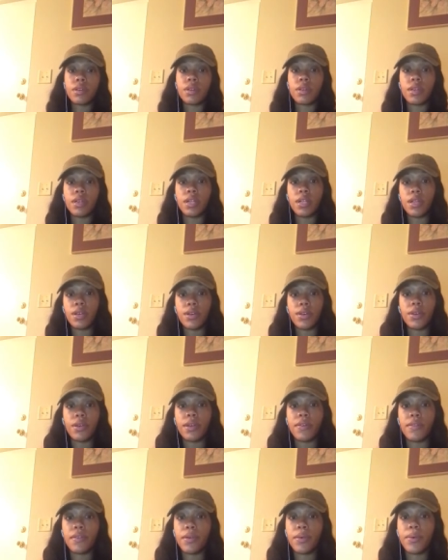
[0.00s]
Hello,
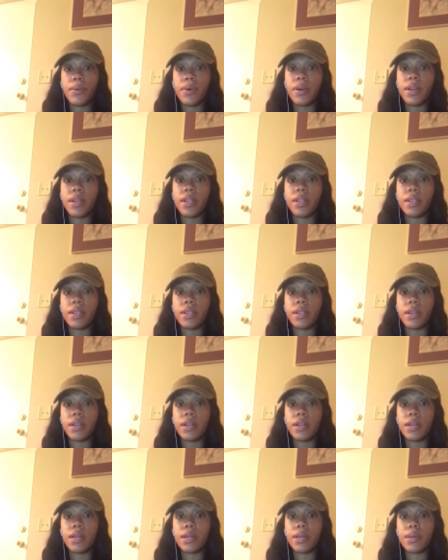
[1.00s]
everyone.
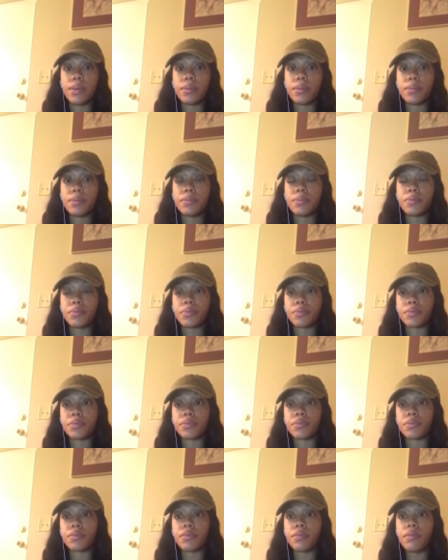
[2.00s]
Um,
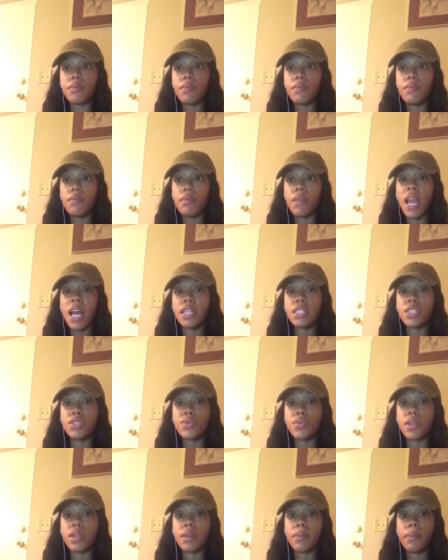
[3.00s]
I just
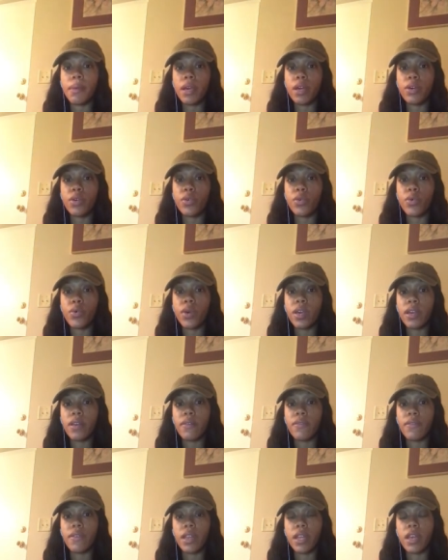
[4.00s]
wanted to make a quick
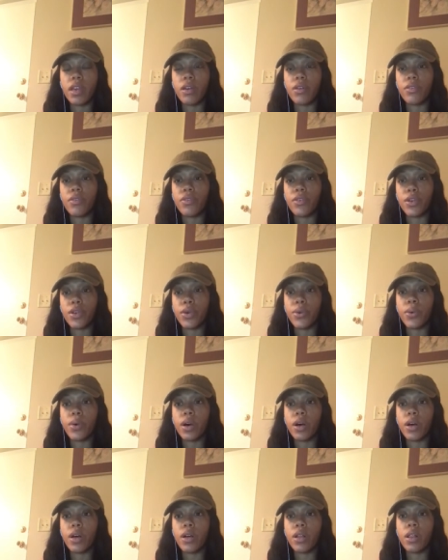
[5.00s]
video for you
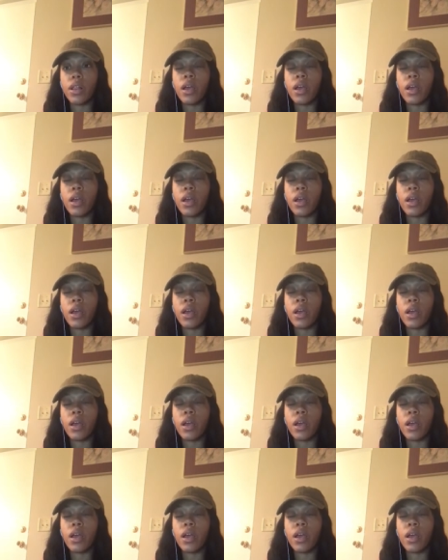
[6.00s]
all.